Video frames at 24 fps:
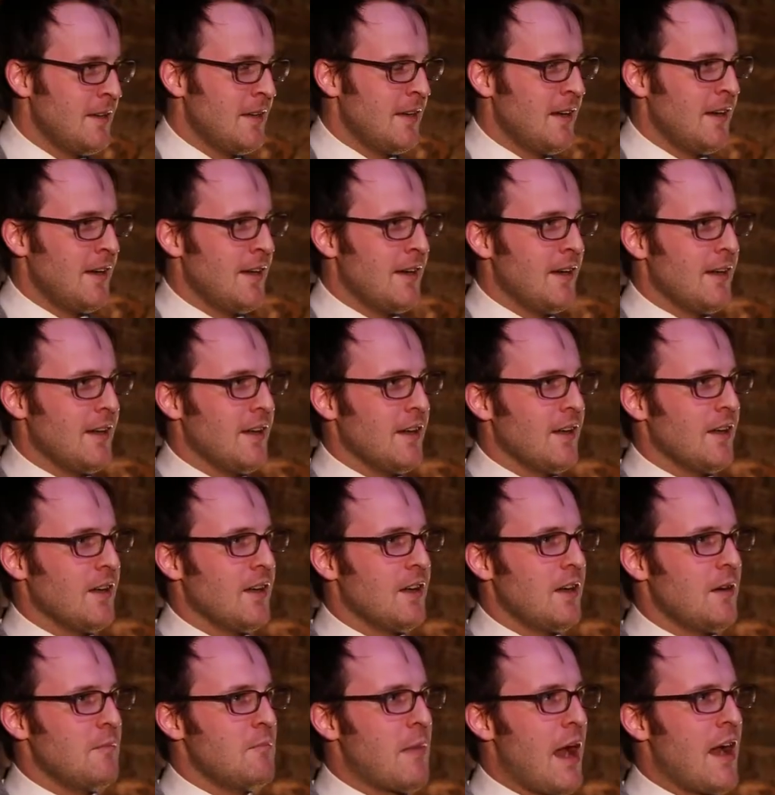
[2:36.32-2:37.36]

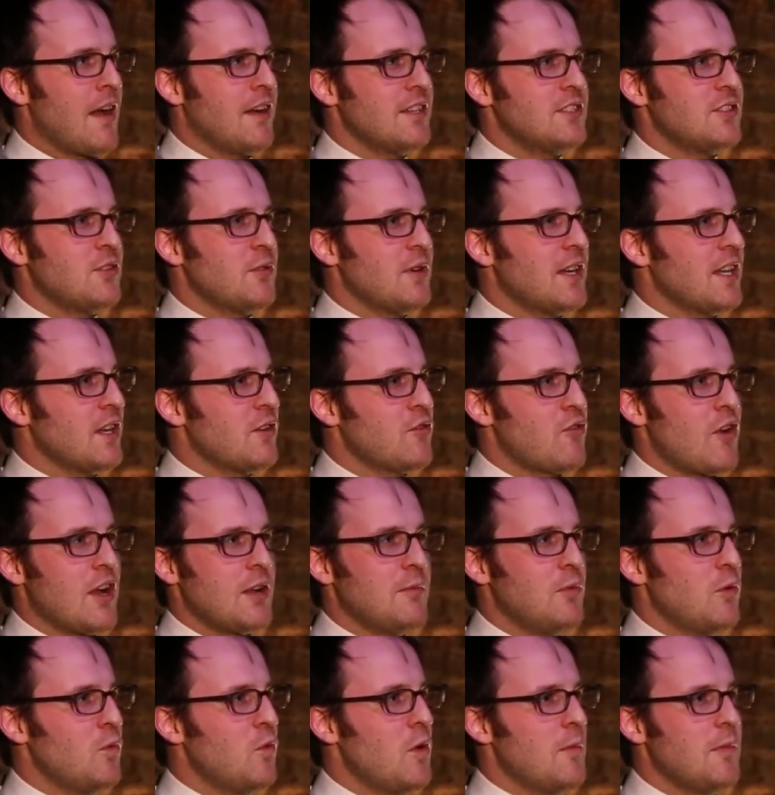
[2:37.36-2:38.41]
uh, married to an
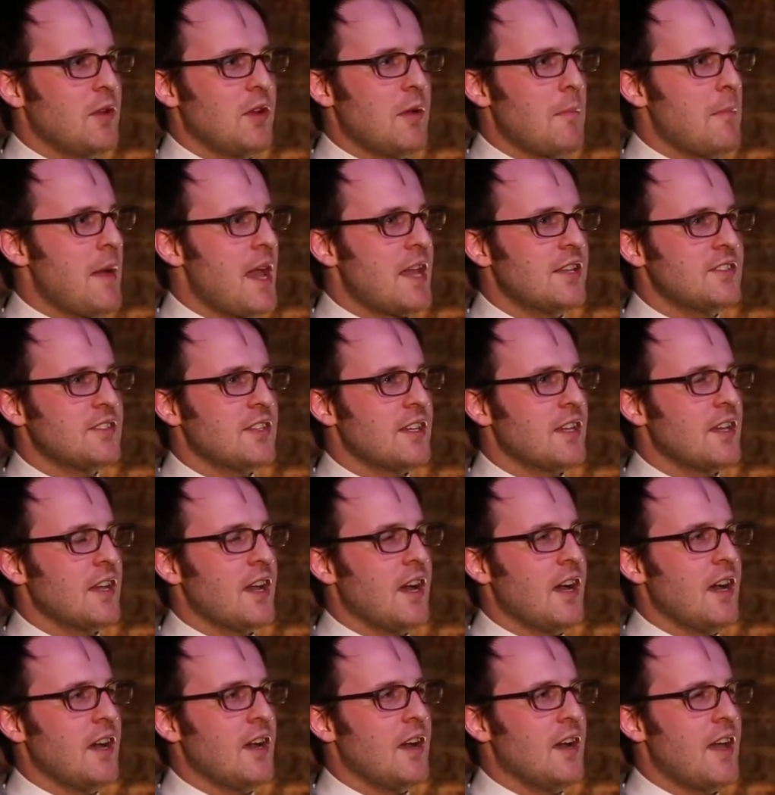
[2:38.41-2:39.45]
incredible woman, amazing.
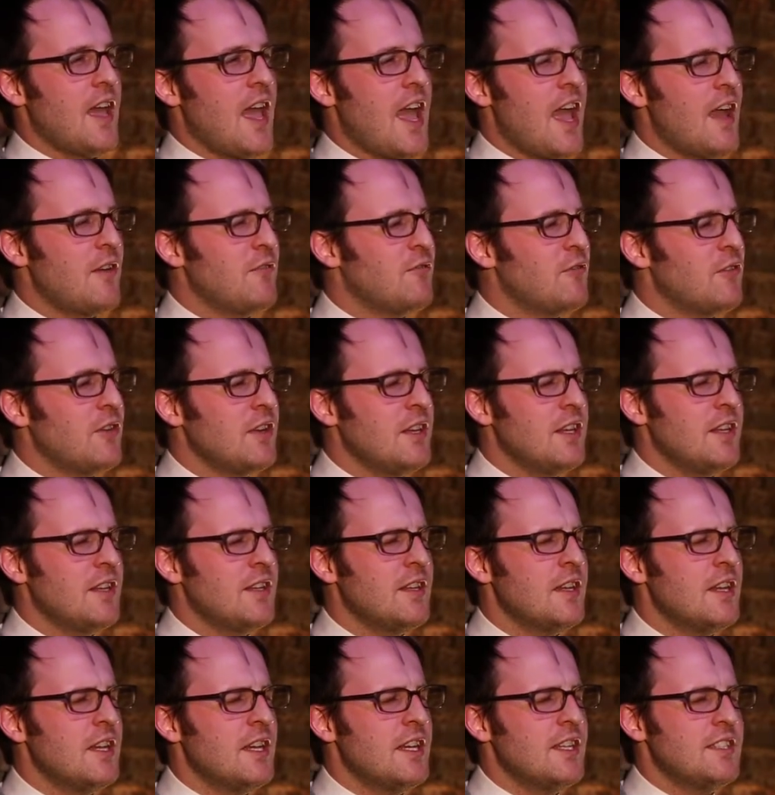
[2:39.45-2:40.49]
Uh, every
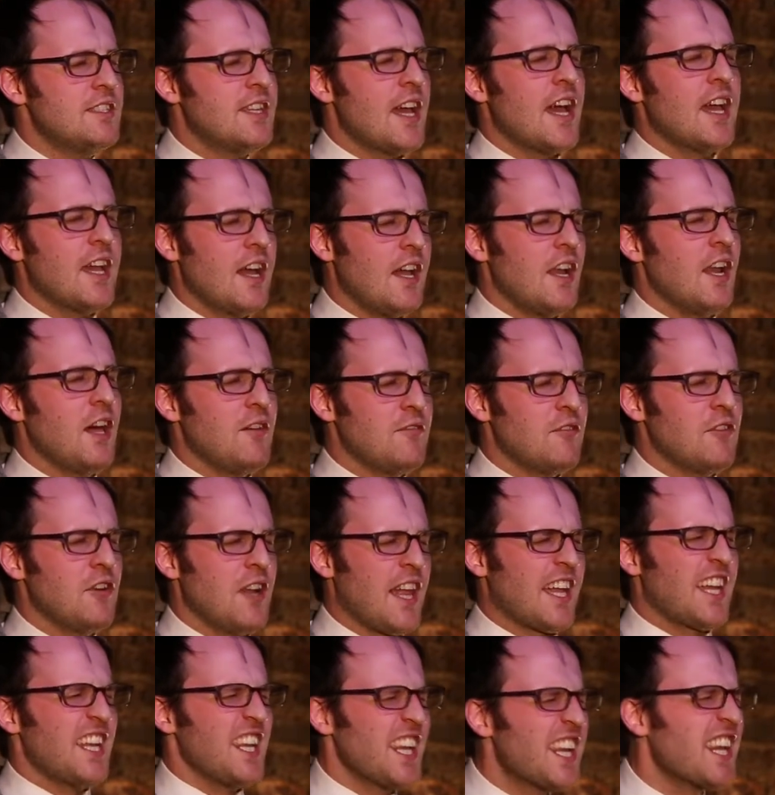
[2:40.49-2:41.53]
day I love her
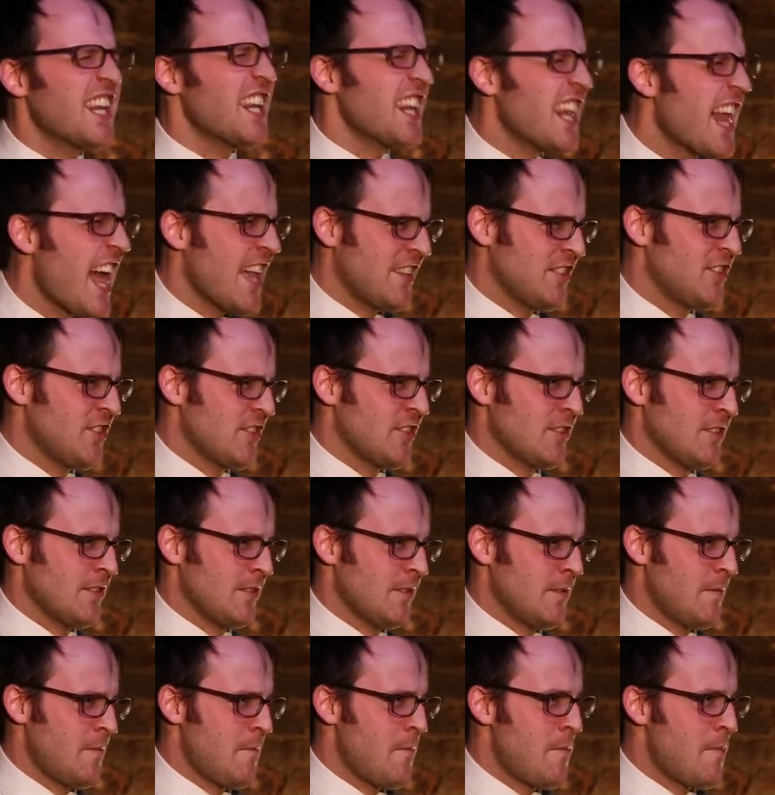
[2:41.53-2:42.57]
like a little less.
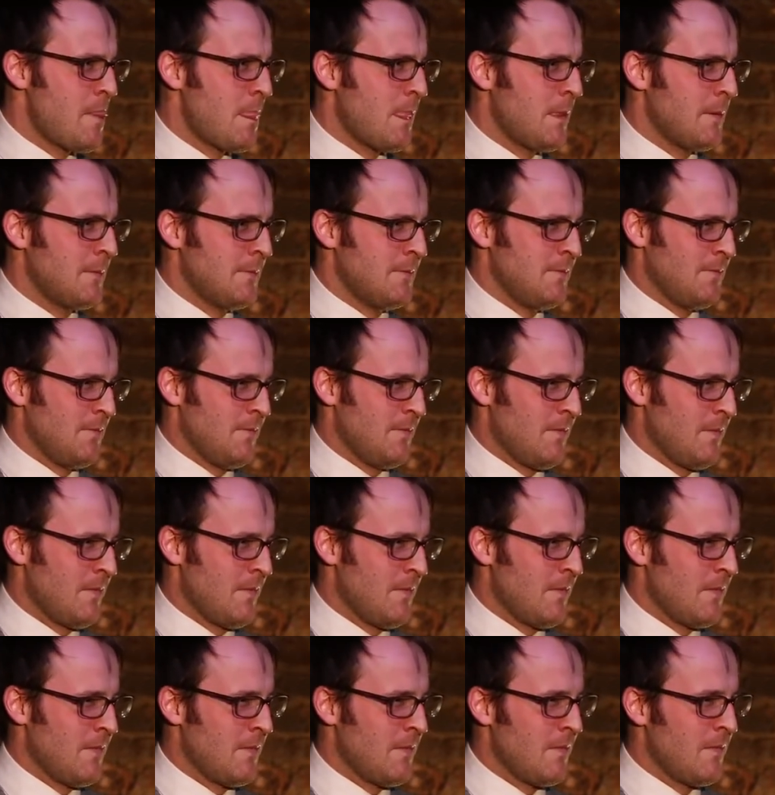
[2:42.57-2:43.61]

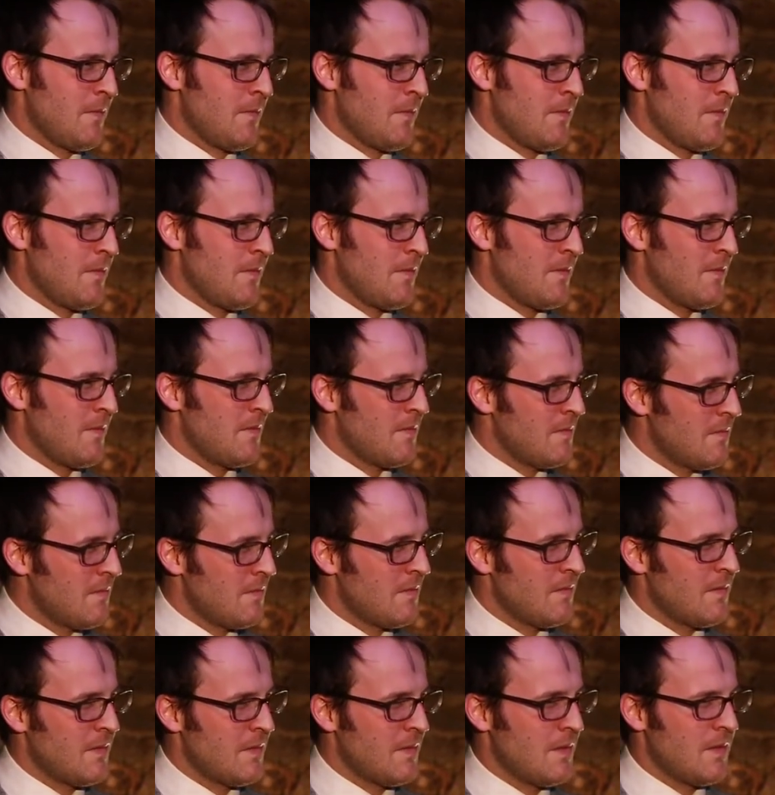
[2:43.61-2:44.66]

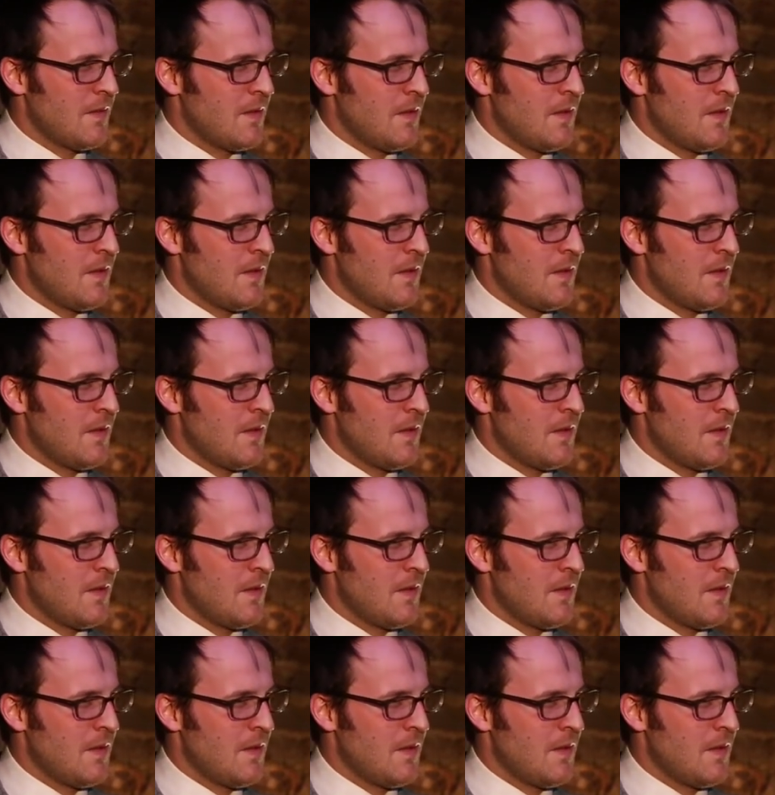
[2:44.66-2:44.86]
a